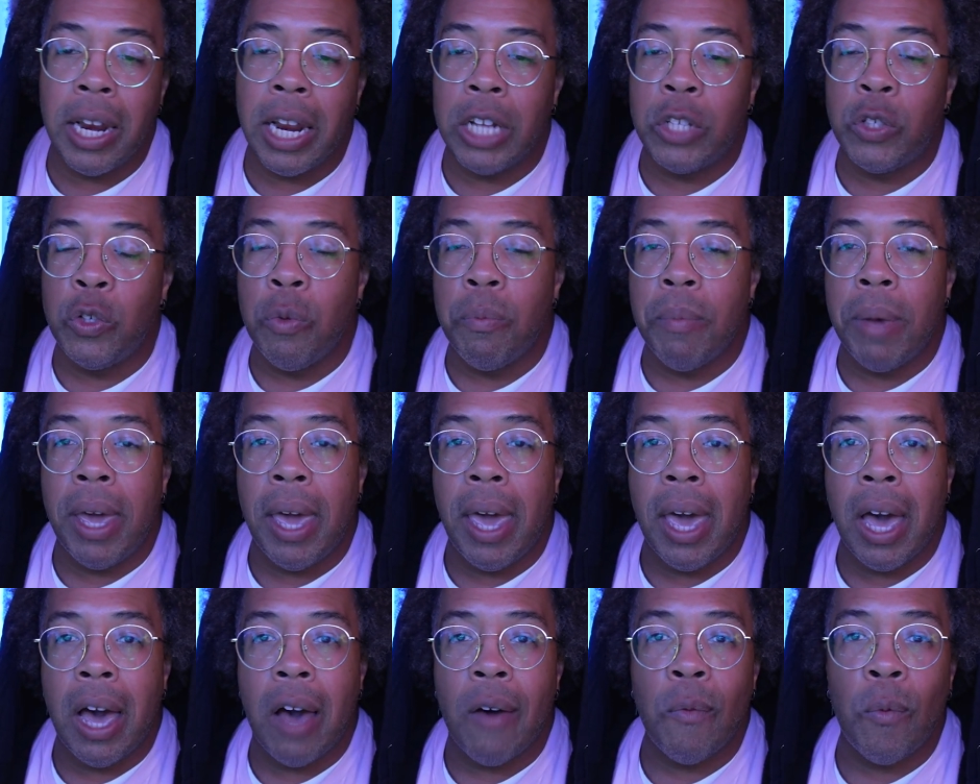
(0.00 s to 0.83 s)
that you may
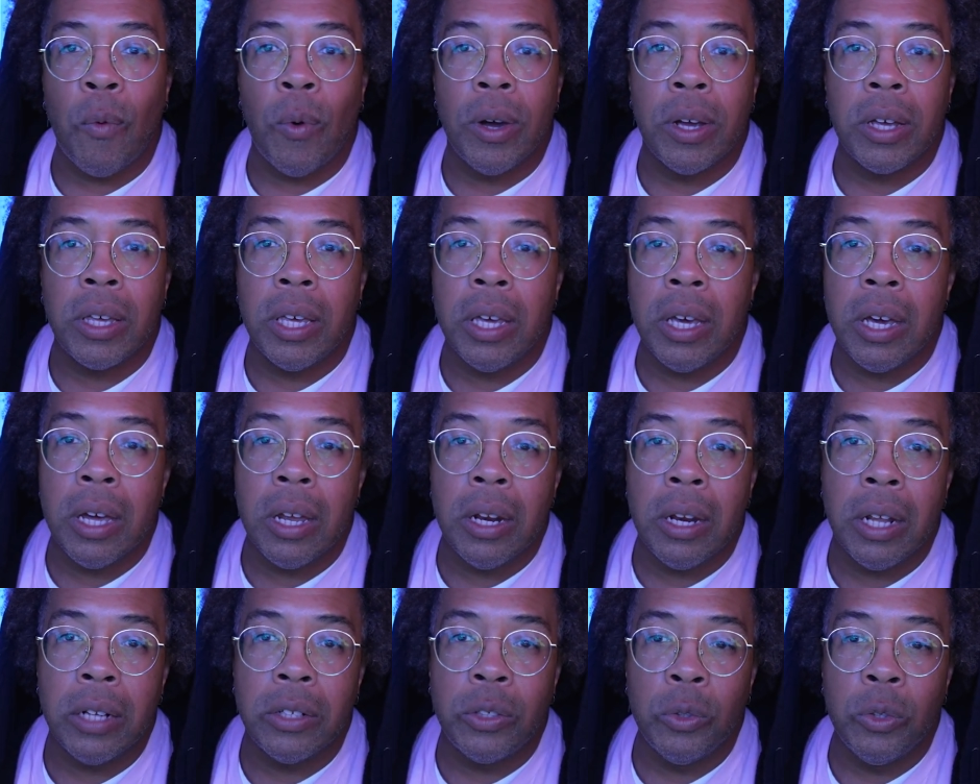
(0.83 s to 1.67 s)
have one kid
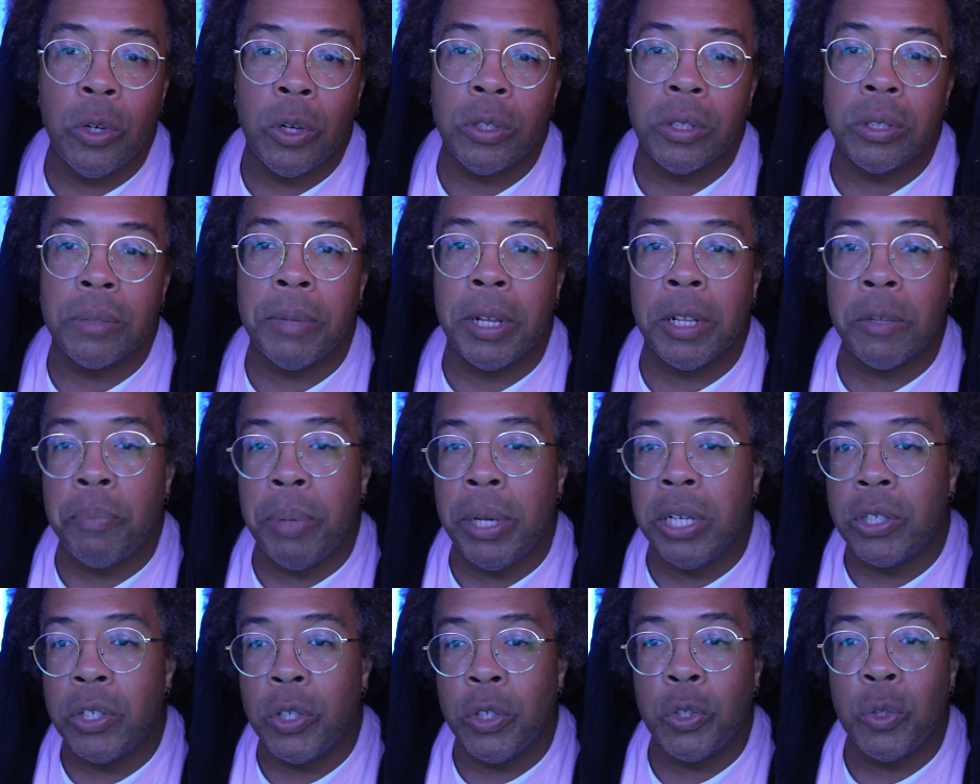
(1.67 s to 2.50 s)
that, you know, just
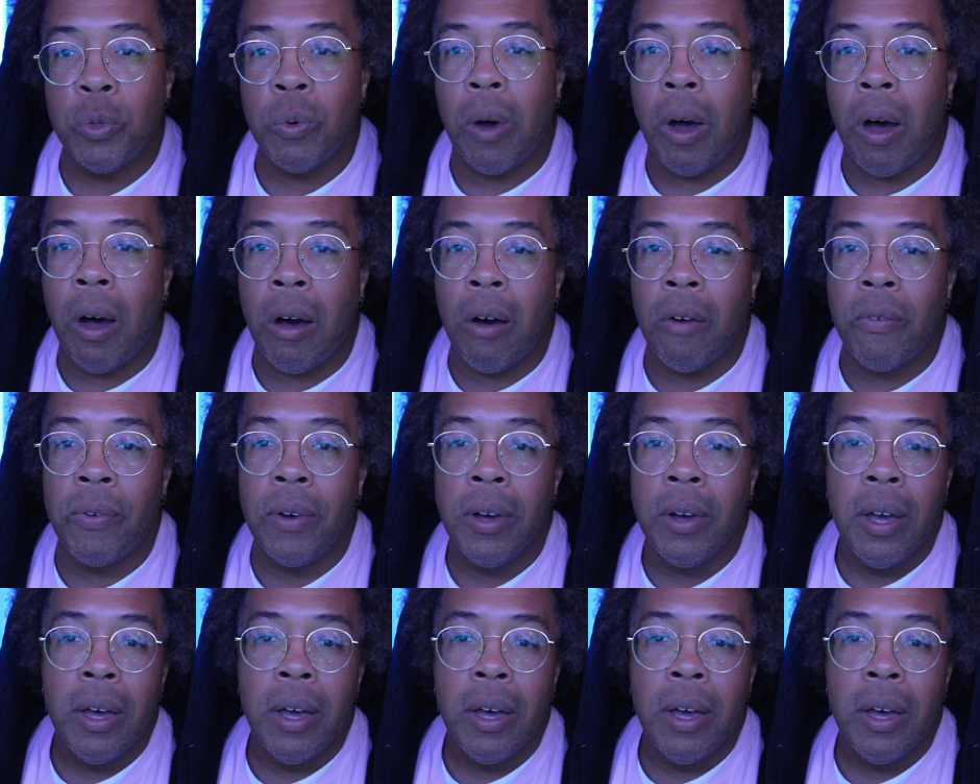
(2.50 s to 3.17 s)
pisses you off.